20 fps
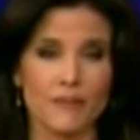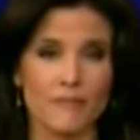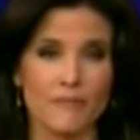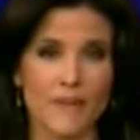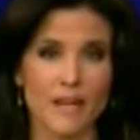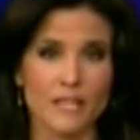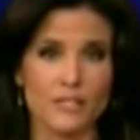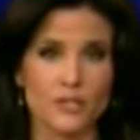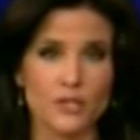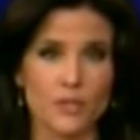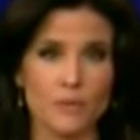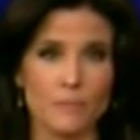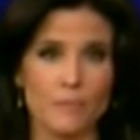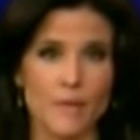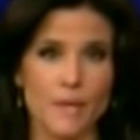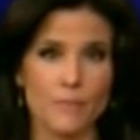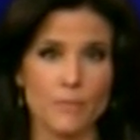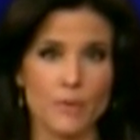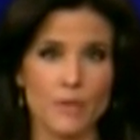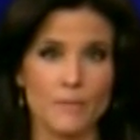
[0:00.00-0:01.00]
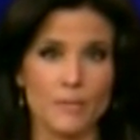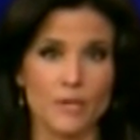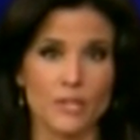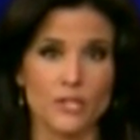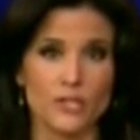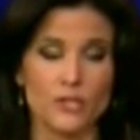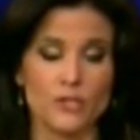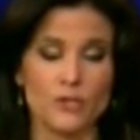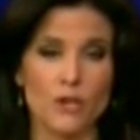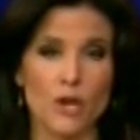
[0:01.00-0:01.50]
that affects your memory, but
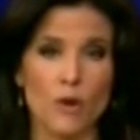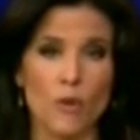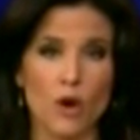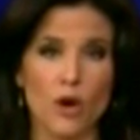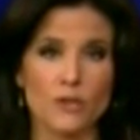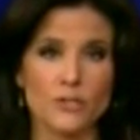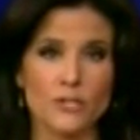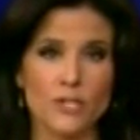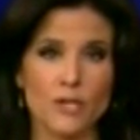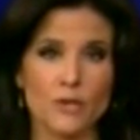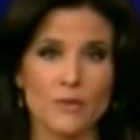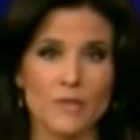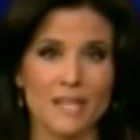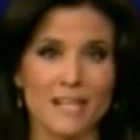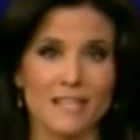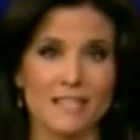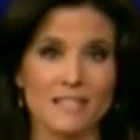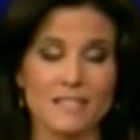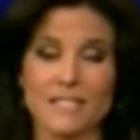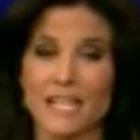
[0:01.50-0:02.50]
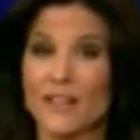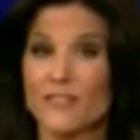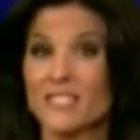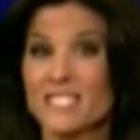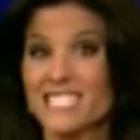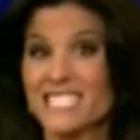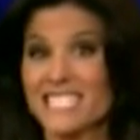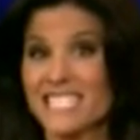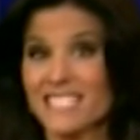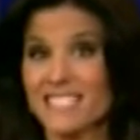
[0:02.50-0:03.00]
did you know also that it is now the
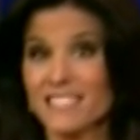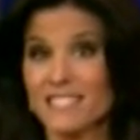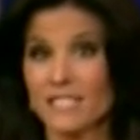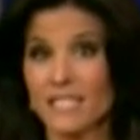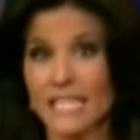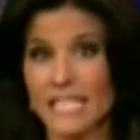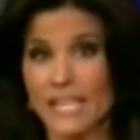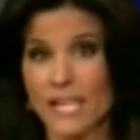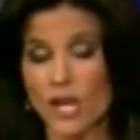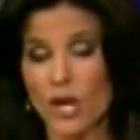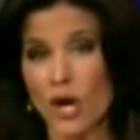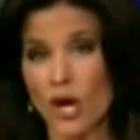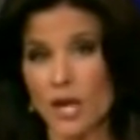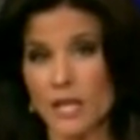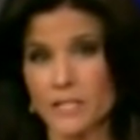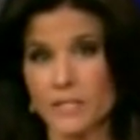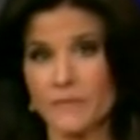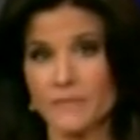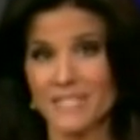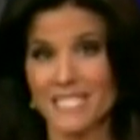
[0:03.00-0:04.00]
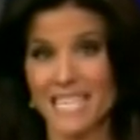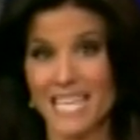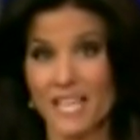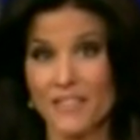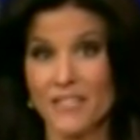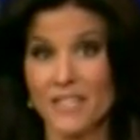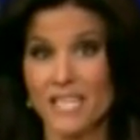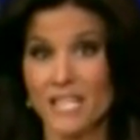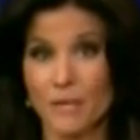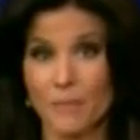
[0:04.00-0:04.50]
6th leading cause of
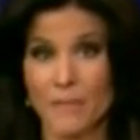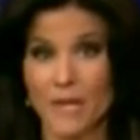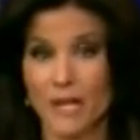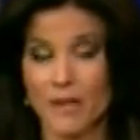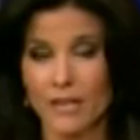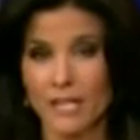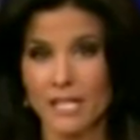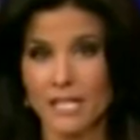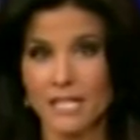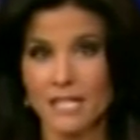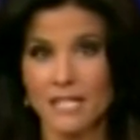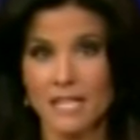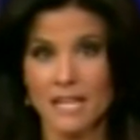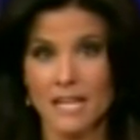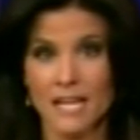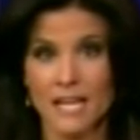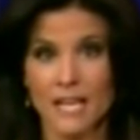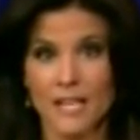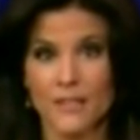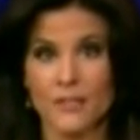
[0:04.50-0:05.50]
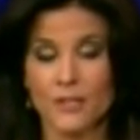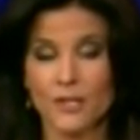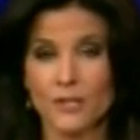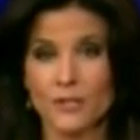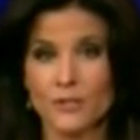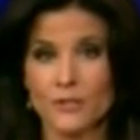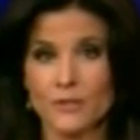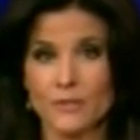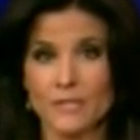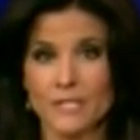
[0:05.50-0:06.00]
death in America? The
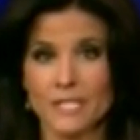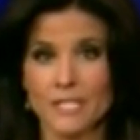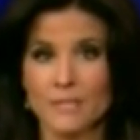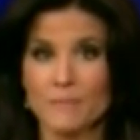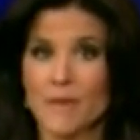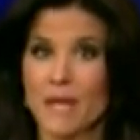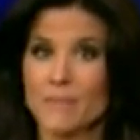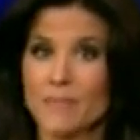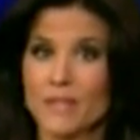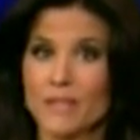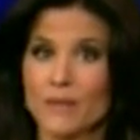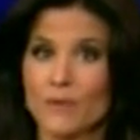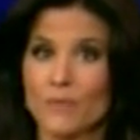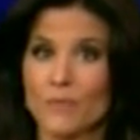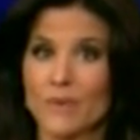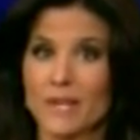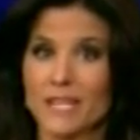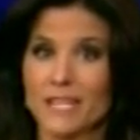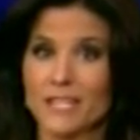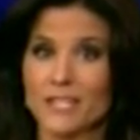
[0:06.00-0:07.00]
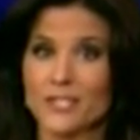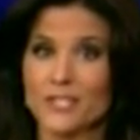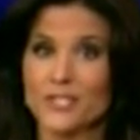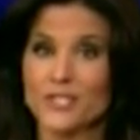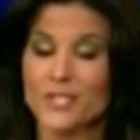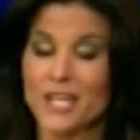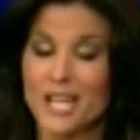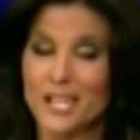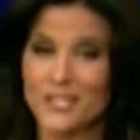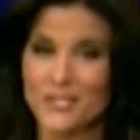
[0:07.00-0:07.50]
good news is maybe we can
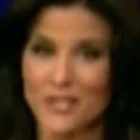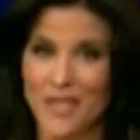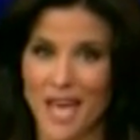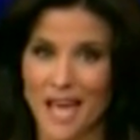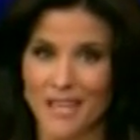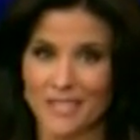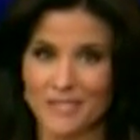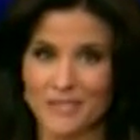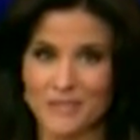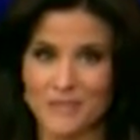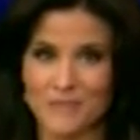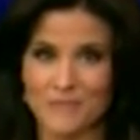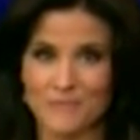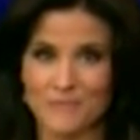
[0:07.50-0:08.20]
change that.